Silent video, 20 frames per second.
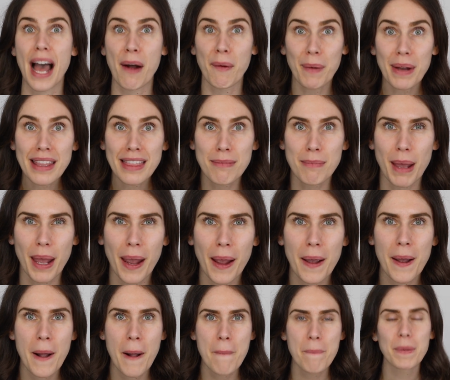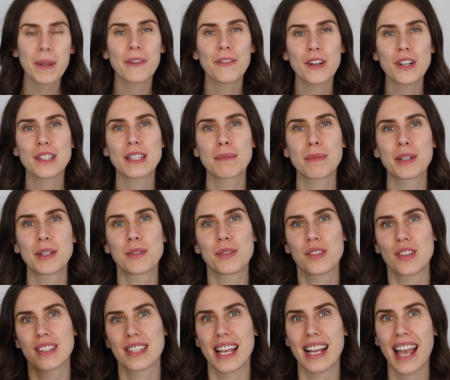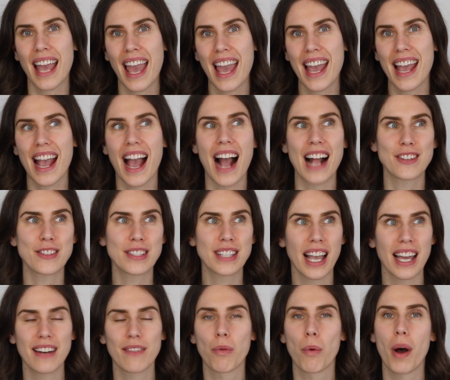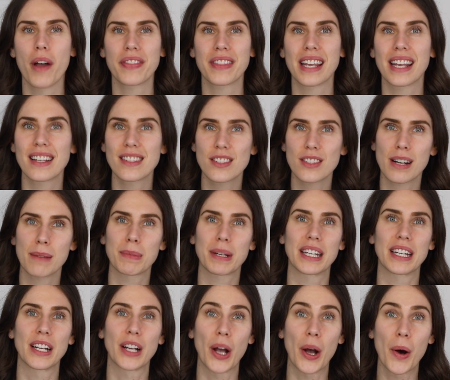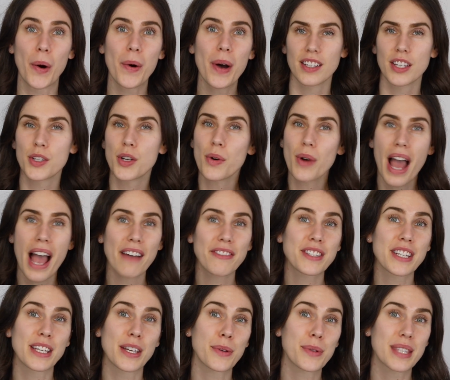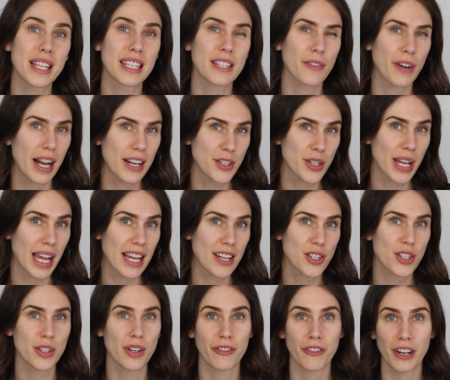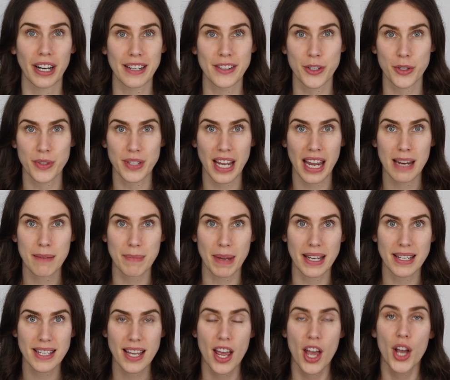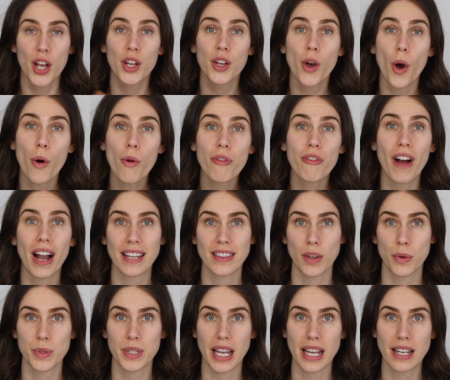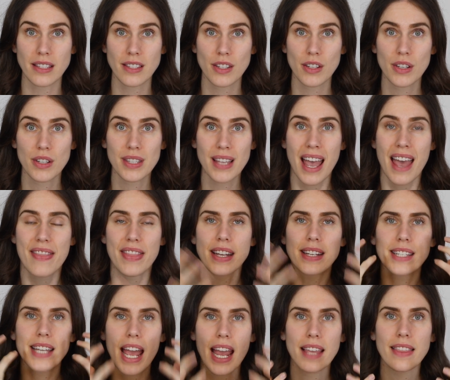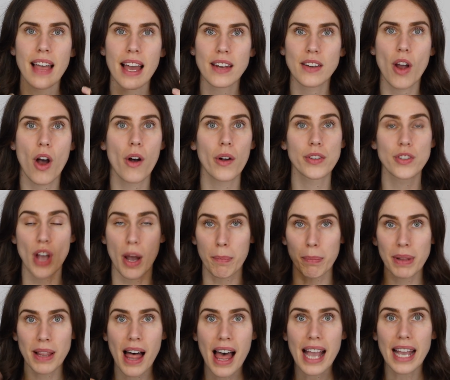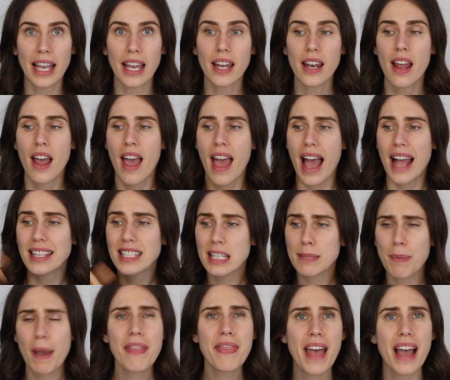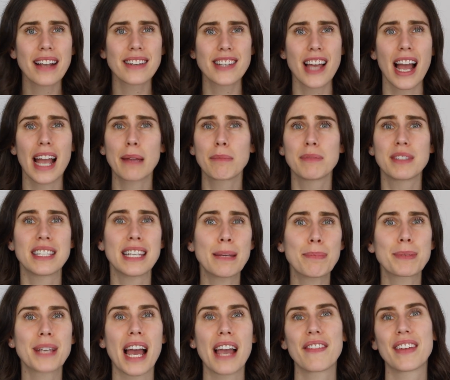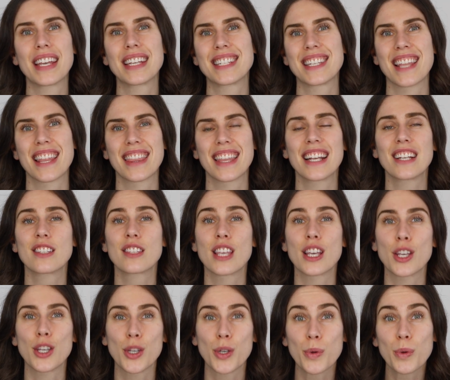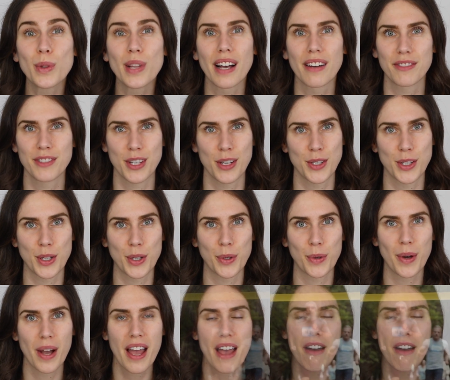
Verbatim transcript: that with me. But if you're someone who's just like, hey, I just kind of want the answer, I'm gonna go, you don't have to use this for education or for entertainment. Go find those answers, then take that knowledge, apply it, and spend that time deep diving into the things that you love to do.